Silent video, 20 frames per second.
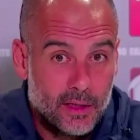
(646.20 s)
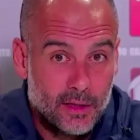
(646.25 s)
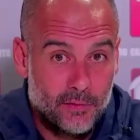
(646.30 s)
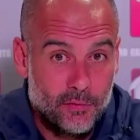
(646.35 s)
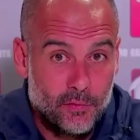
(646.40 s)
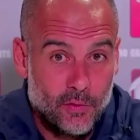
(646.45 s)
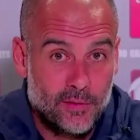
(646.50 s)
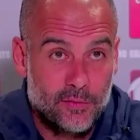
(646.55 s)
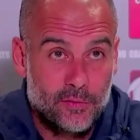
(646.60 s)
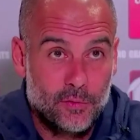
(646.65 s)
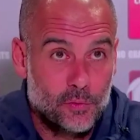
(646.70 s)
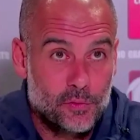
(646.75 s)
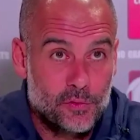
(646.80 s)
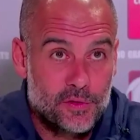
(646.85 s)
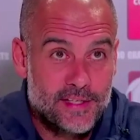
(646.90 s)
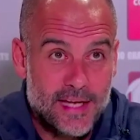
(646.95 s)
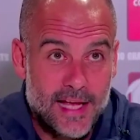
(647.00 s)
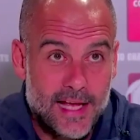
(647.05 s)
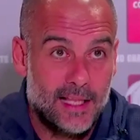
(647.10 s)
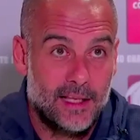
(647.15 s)
if you have to
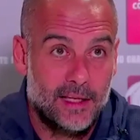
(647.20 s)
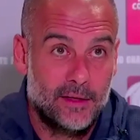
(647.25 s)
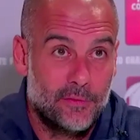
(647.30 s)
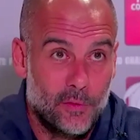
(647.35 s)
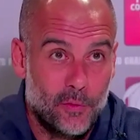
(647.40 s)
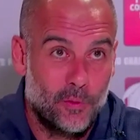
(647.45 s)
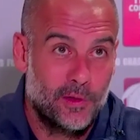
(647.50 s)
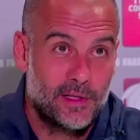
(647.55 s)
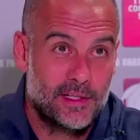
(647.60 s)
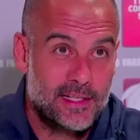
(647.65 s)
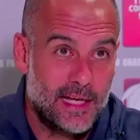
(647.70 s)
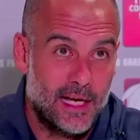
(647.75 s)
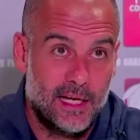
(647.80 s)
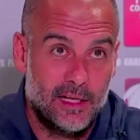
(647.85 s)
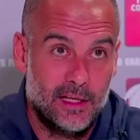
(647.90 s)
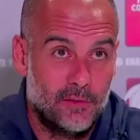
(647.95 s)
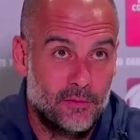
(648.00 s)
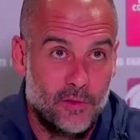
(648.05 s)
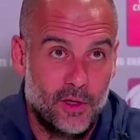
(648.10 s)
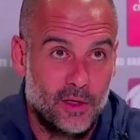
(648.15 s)
sell, if you want to
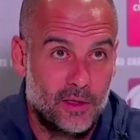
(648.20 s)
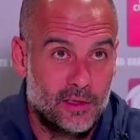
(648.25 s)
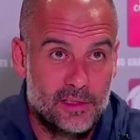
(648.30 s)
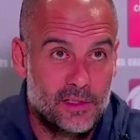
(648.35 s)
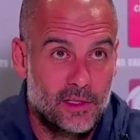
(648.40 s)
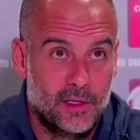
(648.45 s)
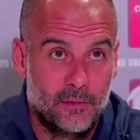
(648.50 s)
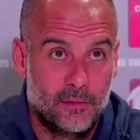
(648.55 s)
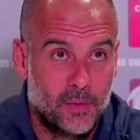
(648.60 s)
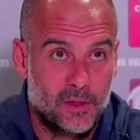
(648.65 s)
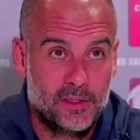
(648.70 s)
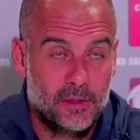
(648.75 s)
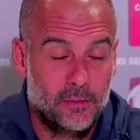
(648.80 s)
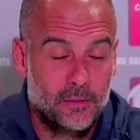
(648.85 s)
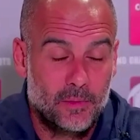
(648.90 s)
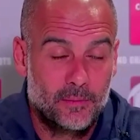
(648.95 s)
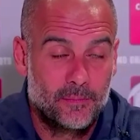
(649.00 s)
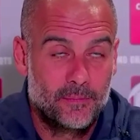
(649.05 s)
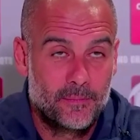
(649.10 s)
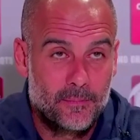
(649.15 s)
sign, if not, it's not
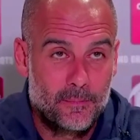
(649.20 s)
possible.